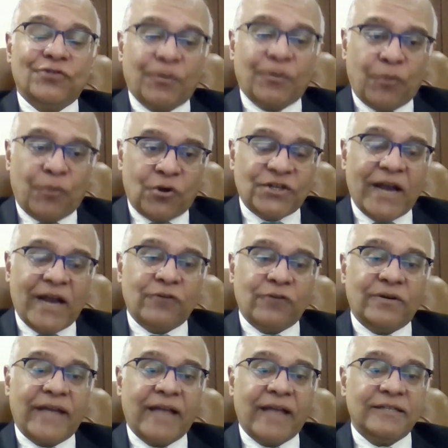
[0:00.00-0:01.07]
to
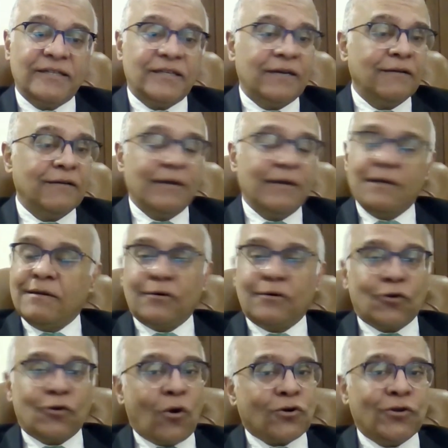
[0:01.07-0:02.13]
support
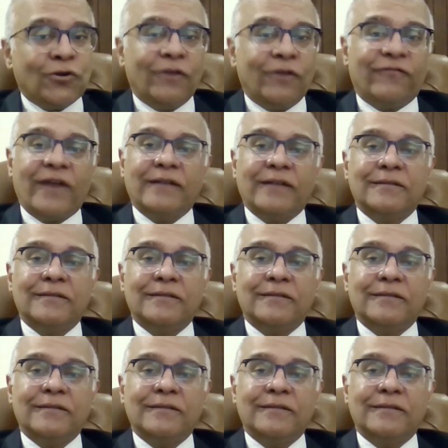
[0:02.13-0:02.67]
childhood cancer.